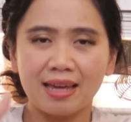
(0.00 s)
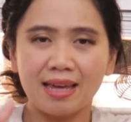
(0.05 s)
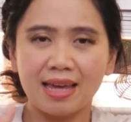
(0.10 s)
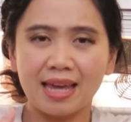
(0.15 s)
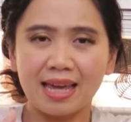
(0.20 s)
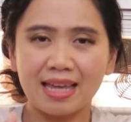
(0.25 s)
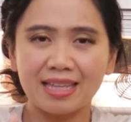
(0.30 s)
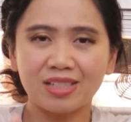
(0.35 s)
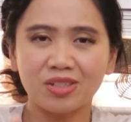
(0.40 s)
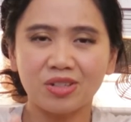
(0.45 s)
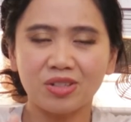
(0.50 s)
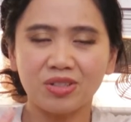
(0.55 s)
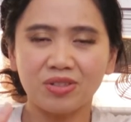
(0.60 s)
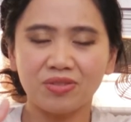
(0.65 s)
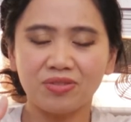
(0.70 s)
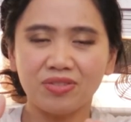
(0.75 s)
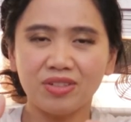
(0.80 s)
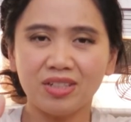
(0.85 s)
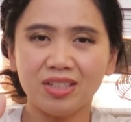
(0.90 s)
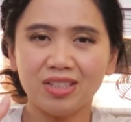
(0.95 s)
Hands on your
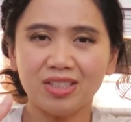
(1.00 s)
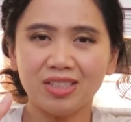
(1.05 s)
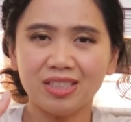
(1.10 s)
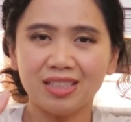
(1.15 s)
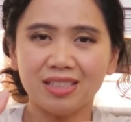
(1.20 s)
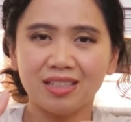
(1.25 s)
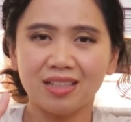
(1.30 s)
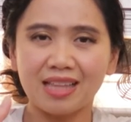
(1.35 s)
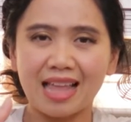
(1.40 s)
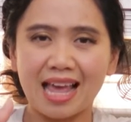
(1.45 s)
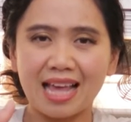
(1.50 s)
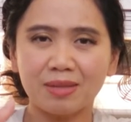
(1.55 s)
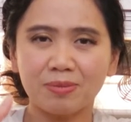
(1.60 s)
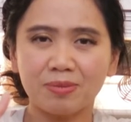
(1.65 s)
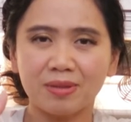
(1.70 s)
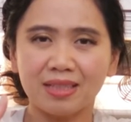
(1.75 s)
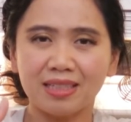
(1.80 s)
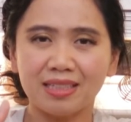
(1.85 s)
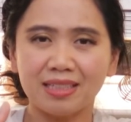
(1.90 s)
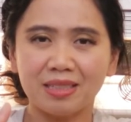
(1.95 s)
fingers,
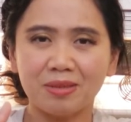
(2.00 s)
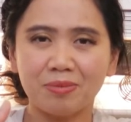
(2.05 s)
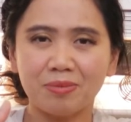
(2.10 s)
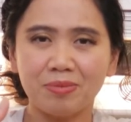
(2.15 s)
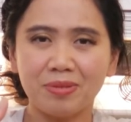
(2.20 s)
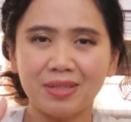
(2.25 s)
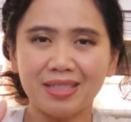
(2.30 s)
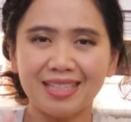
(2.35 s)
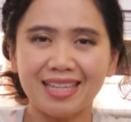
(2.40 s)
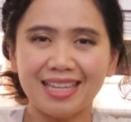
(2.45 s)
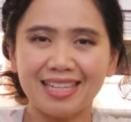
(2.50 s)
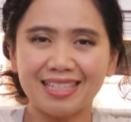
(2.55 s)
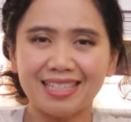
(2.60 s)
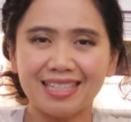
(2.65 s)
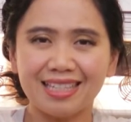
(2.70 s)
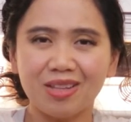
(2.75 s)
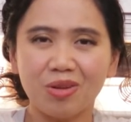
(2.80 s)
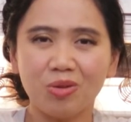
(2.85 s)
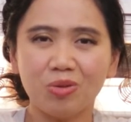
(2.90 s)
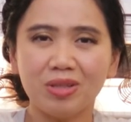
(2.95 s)
clasp a little bit and
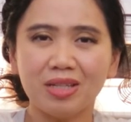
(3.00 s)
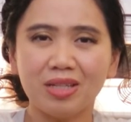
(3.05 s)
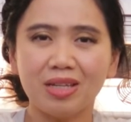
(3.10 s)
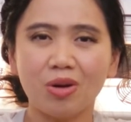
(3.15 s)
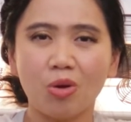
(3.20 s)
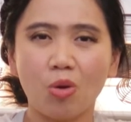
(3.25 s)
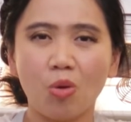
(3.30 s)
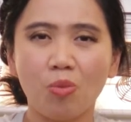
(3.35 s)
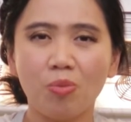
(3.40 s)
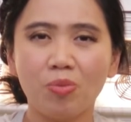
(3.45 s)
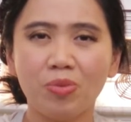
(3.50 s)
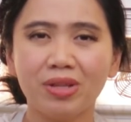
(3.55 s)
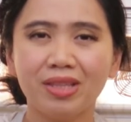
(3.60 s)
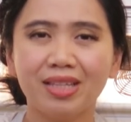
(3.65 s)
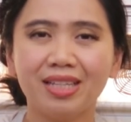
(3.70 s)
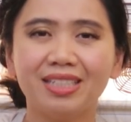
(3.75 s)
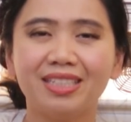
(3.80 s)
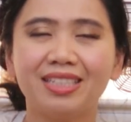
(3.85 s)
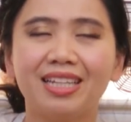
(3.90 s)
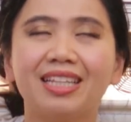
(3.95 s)
slowly open
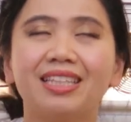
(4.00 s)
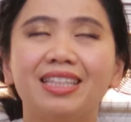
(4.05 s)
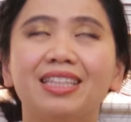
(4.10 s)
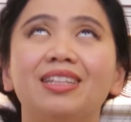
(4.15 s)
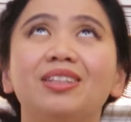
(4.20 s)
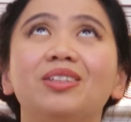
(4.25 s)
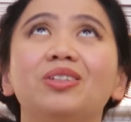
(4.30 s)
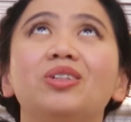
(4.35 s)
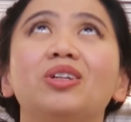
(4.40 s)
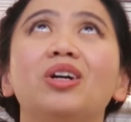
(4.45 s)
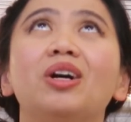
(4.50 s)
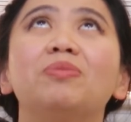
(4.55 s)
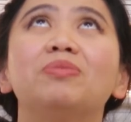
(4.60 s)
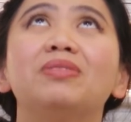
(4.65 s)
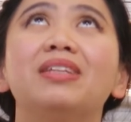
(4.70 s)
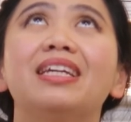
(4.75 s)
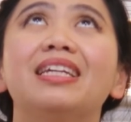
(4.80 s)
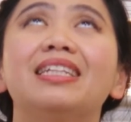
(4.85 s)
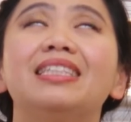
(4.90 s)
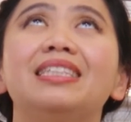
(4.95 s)
and gently look up.
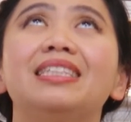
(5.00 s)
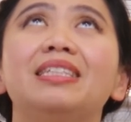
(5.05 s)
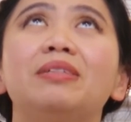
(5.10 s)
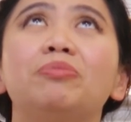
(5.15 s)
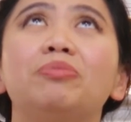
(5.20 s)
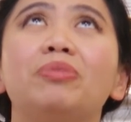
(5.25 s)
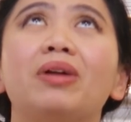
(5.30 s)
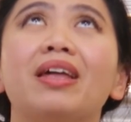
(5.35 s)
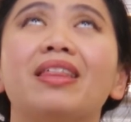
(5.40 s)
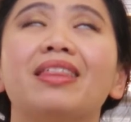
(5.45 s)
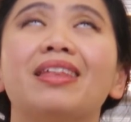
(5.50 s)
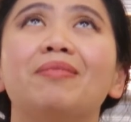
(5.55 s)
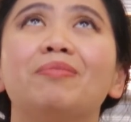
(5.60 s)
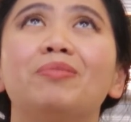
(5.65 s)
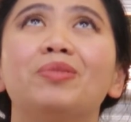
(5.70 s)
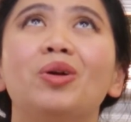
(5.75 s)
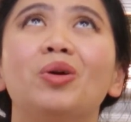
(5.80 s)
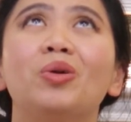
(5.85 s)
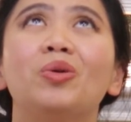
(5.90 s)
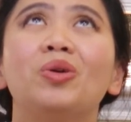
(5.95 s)
Take a deep breath
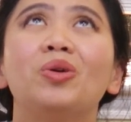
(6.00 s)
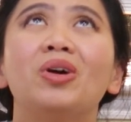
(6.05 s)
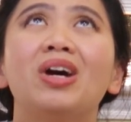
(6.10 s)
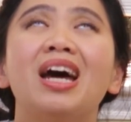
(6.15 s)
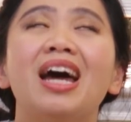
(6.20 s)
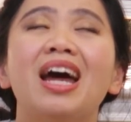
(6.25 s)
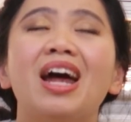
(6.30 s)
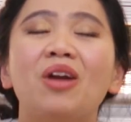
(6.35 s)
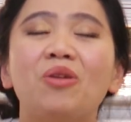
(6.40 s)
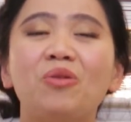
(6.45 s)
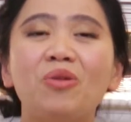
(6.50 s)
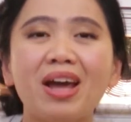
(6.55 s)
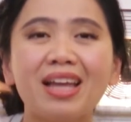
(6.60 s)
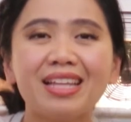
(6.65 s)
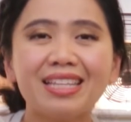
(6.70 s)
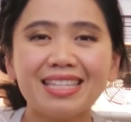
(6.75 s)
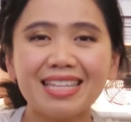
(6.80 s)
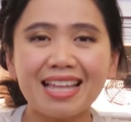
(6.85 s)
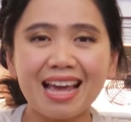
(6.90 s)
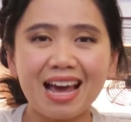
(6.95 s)
and blow.
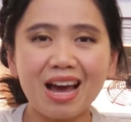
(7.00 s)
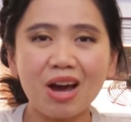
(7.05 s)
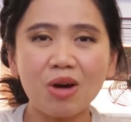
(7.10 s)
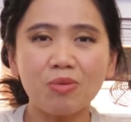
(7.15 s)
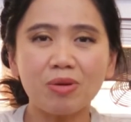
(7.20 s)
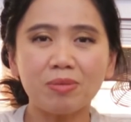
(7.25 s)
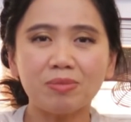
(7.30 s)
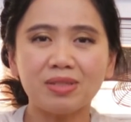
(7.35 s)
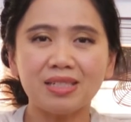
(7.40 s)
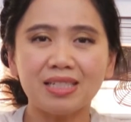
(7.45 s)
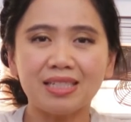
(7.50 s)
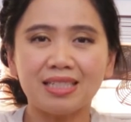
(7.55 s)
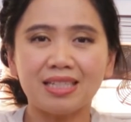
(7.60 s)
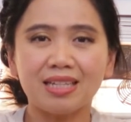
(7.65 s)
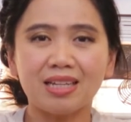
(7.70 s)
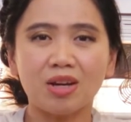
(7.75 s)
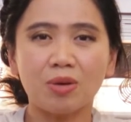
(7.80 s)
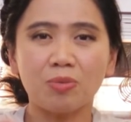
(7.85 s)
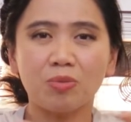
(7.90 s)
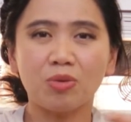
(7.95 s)
Right now I'm
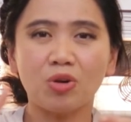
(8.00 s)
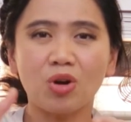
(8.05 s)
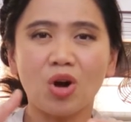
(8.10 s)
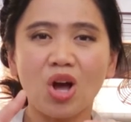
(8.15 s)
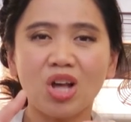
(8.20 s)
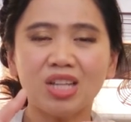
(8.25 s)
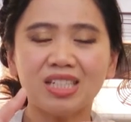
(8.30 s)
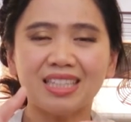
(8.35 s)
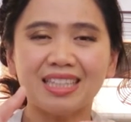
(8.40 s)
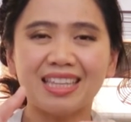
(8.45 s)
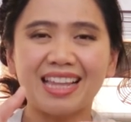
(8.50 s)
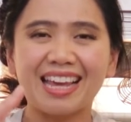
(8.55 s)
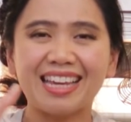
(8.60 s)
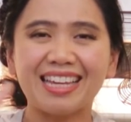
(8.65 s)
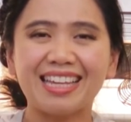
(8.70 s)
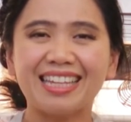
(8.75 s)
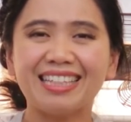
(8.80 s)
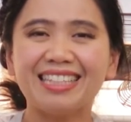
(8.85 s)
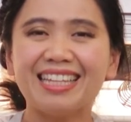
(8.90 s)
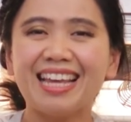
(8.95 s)
sitting up
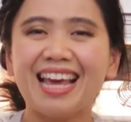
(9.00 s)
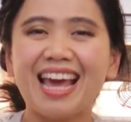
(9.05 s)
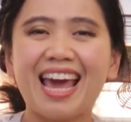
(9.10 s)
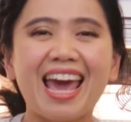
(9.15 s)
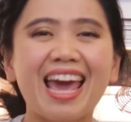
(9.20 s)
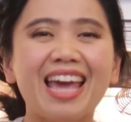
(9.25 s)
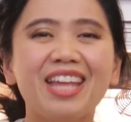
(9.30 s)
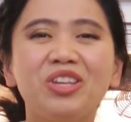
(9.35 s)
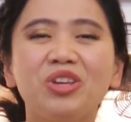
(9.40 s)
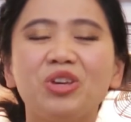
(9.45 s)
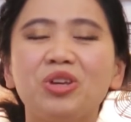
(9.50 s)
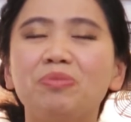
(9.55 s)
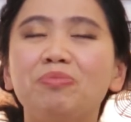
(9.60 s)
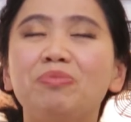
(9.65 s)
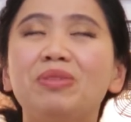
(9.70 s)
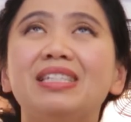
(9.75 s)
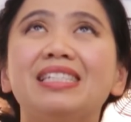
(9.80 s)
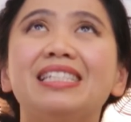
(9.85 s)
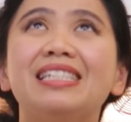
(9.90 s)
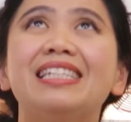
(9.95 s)
cross-legged, and you can
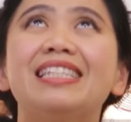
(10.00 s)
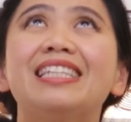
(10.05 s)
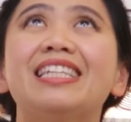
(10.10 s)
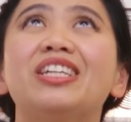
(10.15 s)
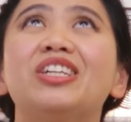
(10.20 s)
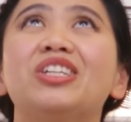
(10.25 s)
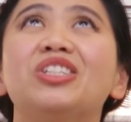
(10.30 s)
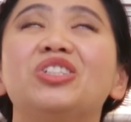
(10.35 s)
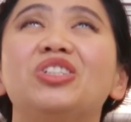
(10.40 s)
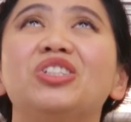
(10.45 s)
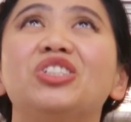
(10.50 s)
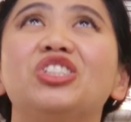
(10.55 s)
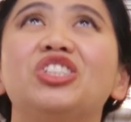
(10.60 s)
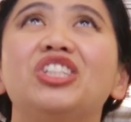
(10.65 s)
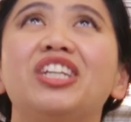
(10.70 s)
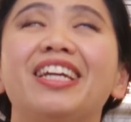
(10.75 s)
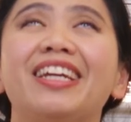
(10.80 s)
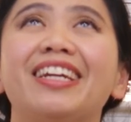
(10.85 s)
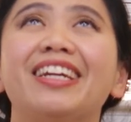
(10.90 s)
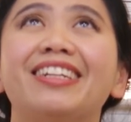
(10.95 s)
be sitting in your
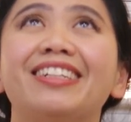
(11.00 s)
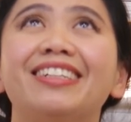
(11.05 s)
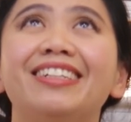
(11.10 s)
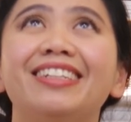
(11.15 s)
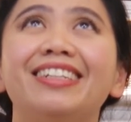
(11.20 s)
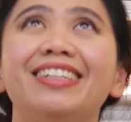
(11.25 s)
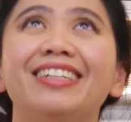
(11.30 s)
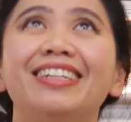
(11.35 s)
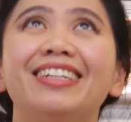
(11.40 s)
chair